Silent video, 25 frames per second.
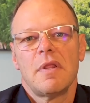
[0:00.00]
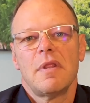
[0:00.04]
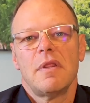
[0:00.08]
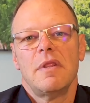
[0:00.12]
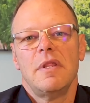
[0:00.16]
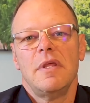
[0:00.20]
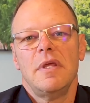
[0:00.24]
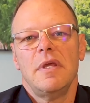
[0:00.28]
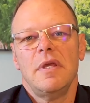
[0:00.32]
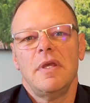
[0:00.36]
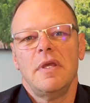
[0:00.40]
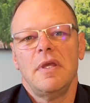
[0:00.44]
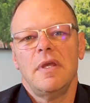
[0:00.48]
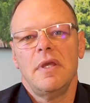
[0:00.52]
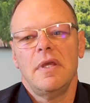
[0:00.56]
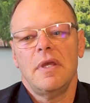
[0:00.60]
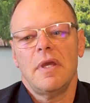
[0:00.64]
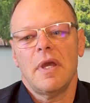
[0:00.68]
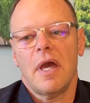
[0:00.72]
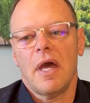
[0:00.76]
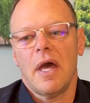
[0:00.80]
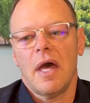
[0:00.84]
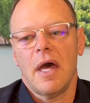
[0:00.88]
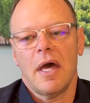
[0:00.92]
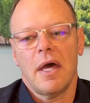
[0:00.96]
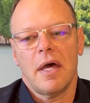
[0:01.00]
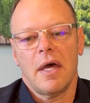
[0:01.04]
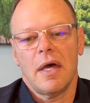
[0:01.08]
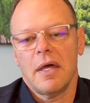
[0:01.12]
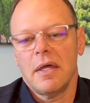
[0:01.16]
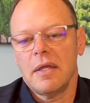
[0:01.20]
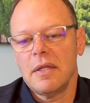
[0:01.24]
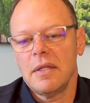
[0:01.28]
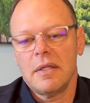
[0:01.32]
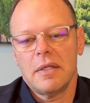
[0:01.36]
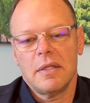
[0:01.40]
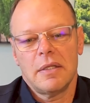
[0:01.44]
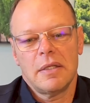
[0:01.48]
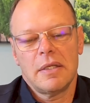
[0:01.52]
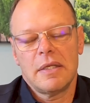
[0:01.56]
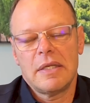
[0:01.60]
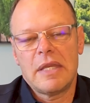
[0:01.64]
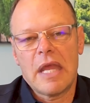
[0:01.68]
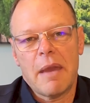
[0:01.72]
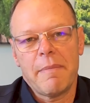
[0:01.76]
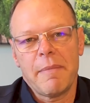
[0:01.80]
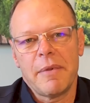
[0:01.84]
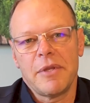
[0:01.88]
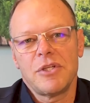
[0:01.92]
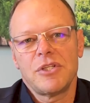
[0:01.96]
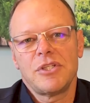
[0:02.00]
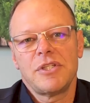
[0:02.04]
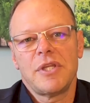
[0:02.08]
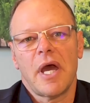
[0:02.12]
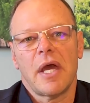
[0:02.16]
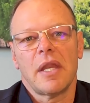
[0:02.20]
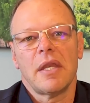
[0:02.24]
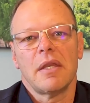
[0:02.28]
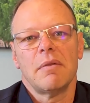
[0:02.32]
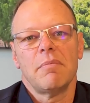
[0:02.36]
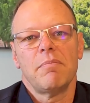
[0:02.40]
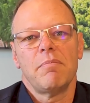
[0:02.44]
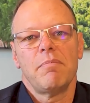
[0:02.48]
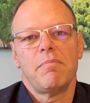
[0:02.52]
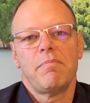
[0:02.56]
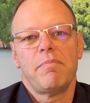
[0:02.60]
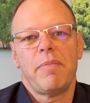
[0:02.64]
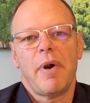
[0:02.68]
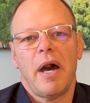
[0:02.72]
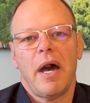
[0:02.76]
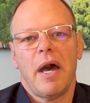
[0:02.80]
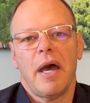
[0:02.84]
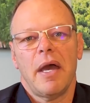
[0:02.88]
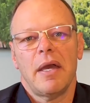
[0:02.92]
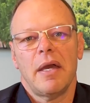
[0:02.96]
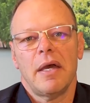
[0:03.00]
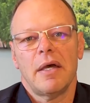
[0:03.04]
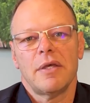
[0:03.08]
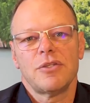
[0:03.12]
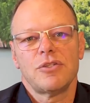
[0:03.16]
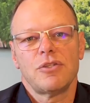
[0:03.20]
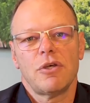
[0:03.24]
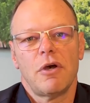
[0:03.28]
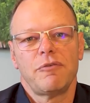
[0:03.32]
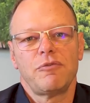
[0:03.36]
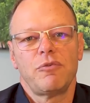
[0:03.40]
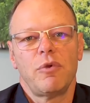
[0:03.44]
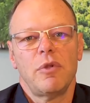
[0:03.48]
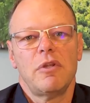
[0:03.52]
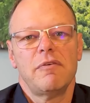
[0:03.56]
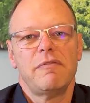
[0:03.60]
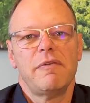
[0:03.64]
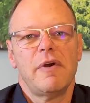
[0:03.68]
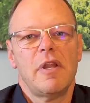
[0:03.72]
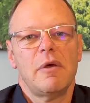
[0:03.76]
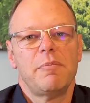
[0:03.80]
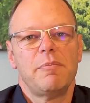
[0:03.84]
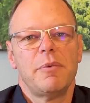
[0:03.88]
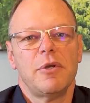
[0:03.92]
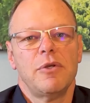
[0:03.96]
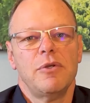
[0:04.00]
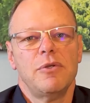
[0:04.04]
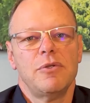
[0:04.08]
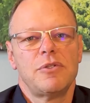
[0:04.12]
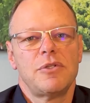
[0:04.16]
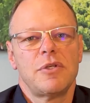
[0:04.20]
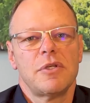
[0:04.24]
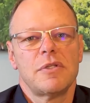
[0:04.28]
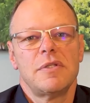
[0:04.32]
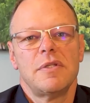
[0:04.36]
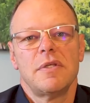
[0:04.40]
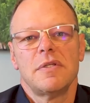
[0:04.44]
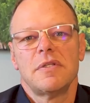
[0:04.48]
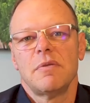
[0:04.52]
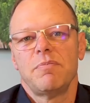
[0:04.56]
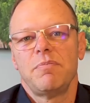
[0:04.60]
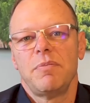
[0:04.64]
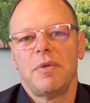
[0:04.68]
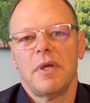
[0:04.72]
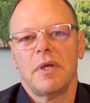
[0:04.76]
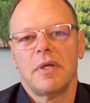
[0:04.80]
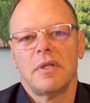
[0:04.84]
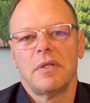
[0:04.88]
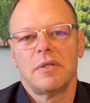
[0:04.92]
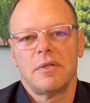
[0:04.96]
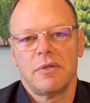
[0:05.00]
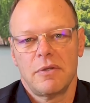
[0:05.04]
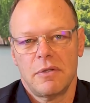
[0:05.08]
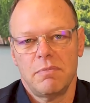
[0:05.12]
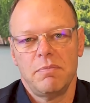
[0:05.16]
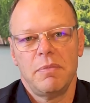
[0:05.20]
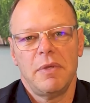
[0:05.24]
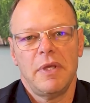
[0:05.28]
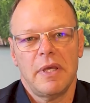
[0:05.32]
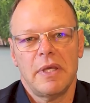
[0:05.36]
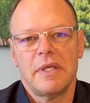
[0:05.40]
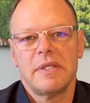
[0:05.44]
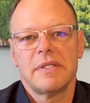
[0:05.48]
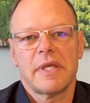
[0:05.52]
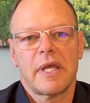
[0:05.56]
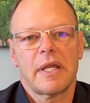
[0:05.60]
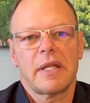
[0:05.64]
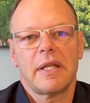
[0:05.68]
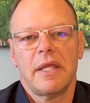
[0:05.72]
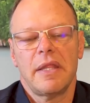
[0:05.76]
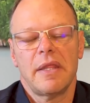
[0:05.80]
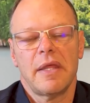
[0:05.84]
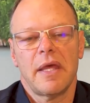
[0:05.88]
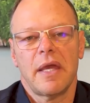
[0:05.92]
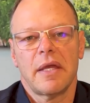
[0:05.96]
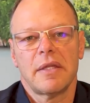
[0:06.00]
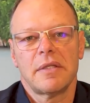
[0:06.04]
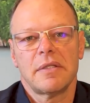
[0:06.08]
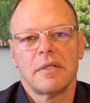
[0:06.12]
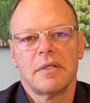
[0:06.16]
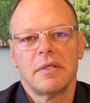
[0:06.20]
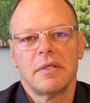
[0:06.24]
The damage done by a software developer who's just disappeared could be exactly that.